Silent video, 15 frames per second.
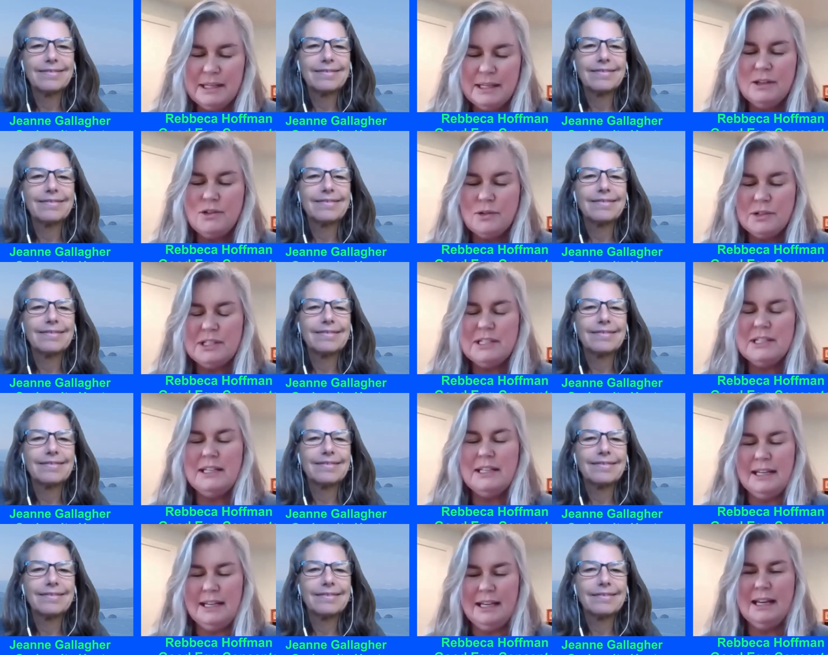Speaker 1: always
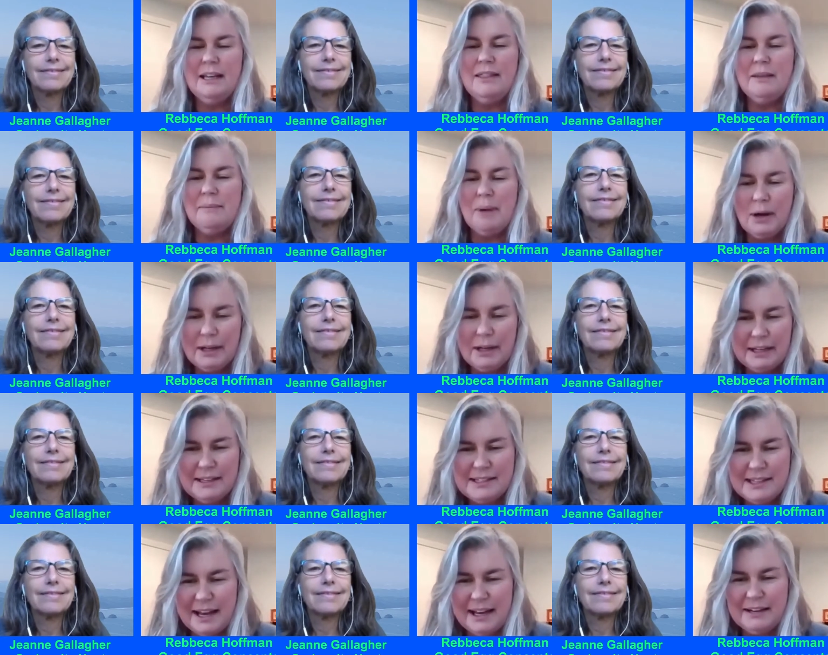interested in
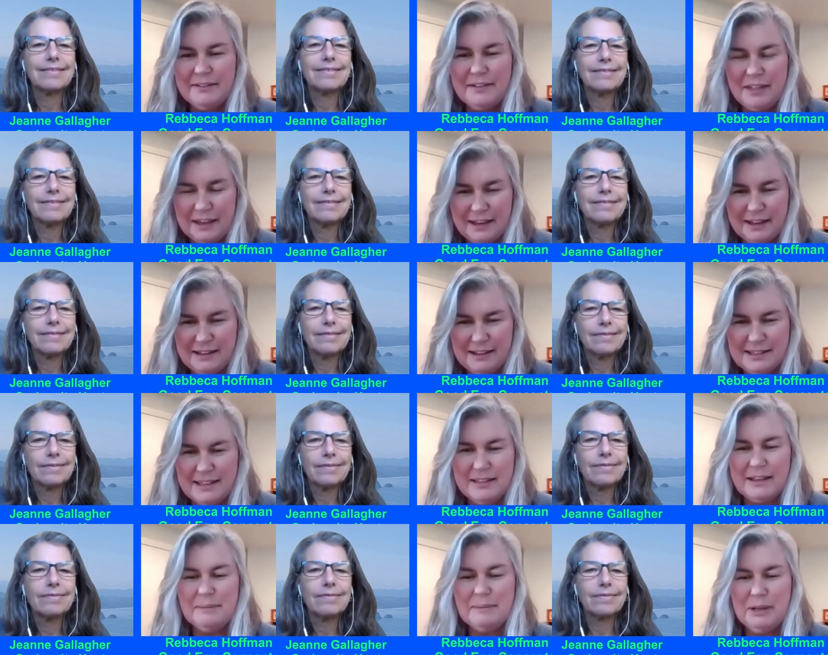the marketing side of
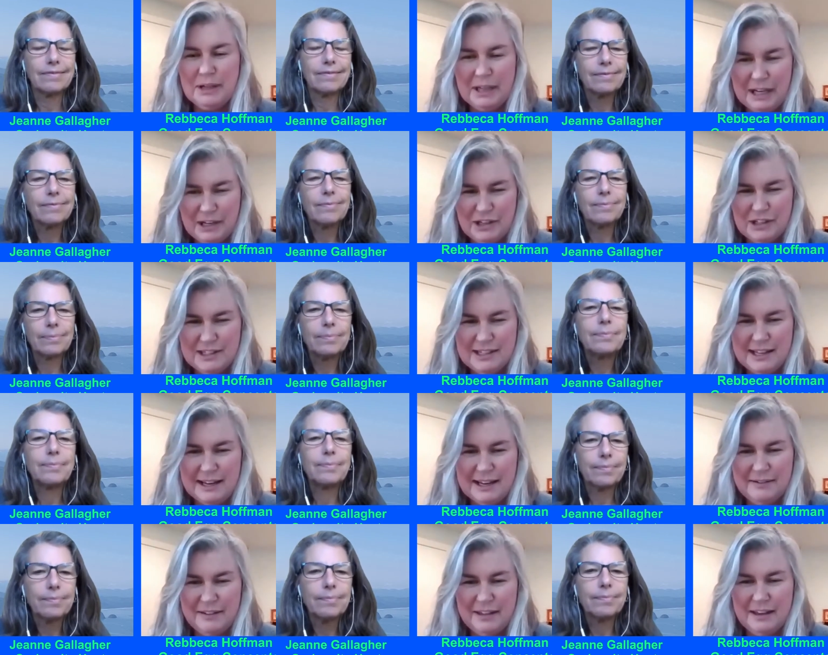things and the
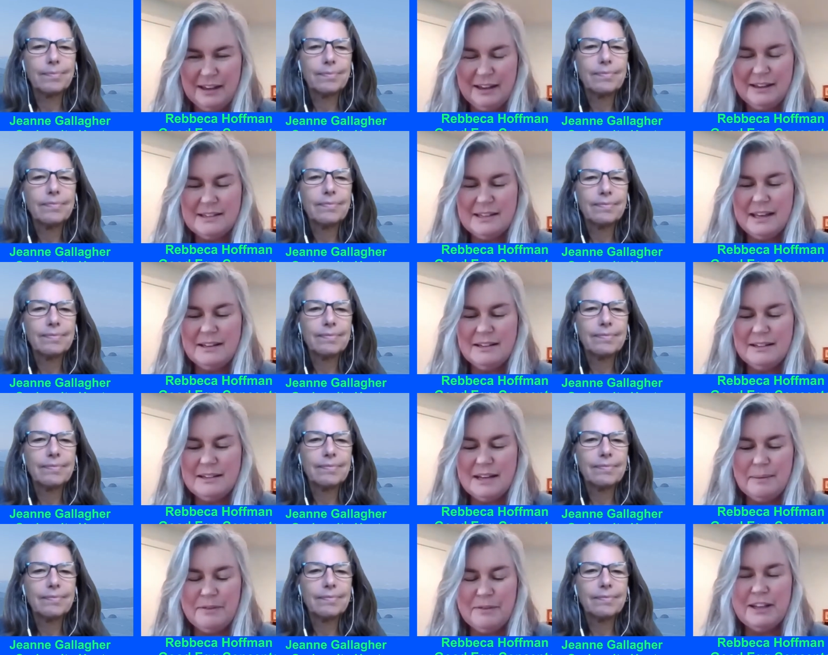communication side of
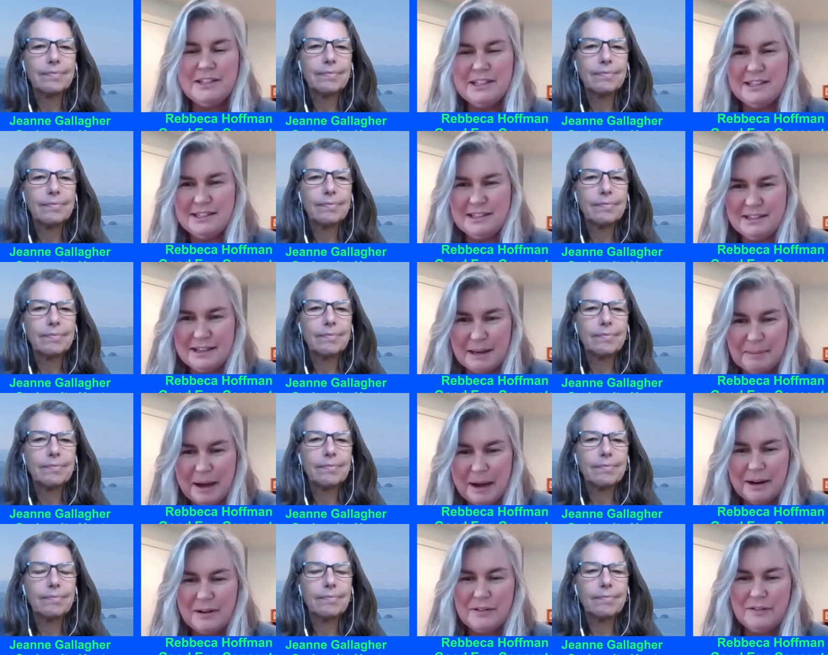things, and
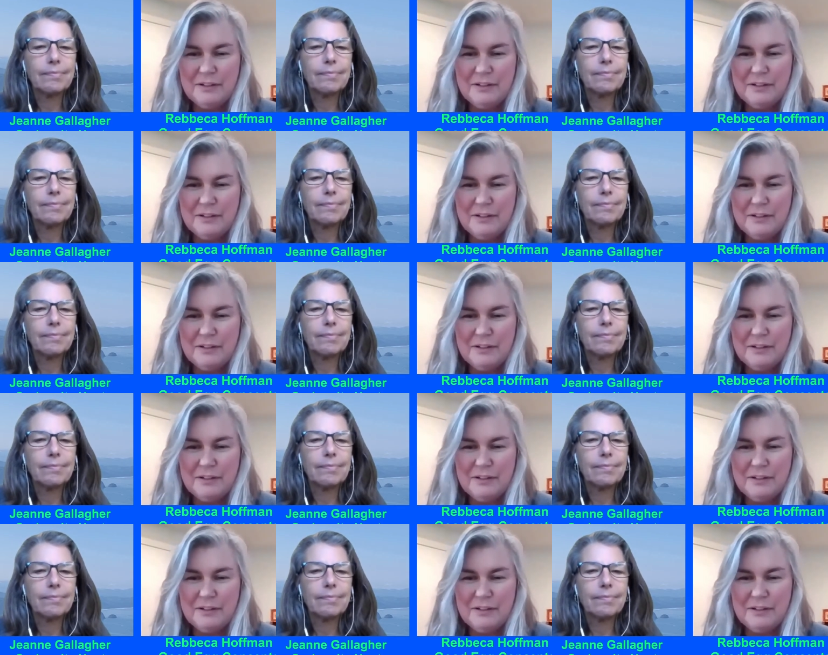typefaces and